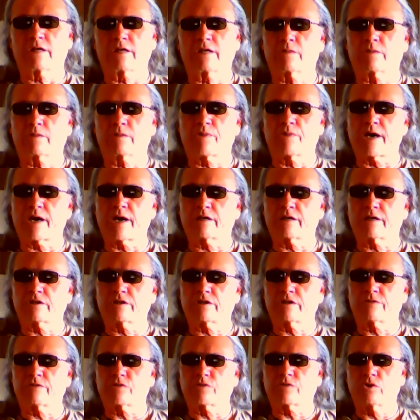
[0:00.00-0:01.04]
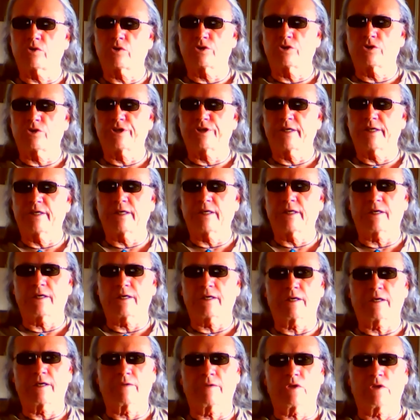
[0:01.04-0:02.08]
the practice of
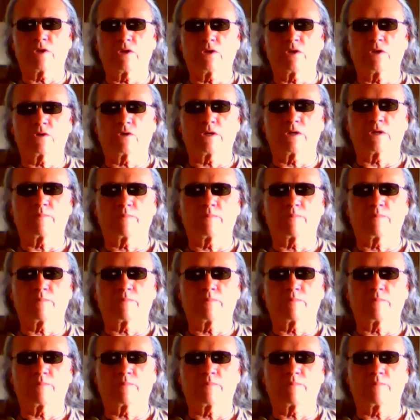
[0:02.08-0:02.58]
Kundalini, you can